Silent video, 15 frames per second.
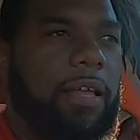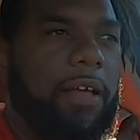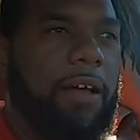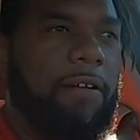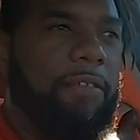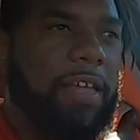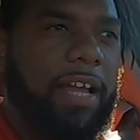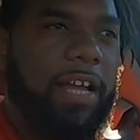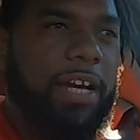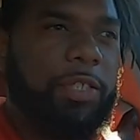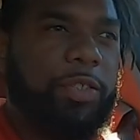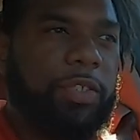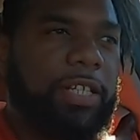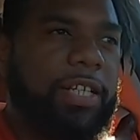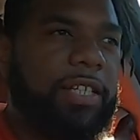of that
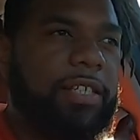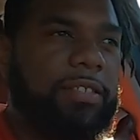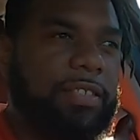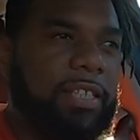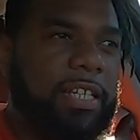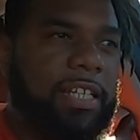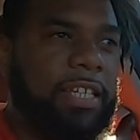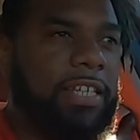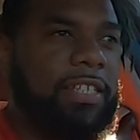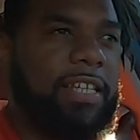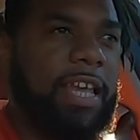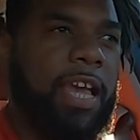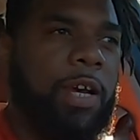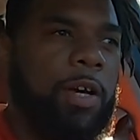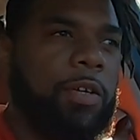country, city,
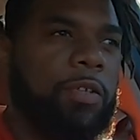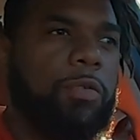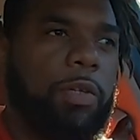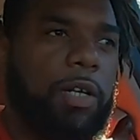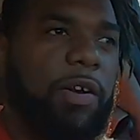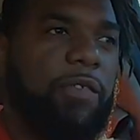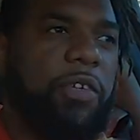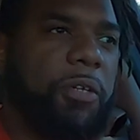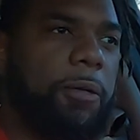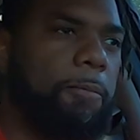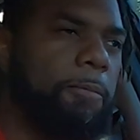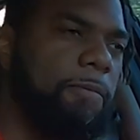town, whatever.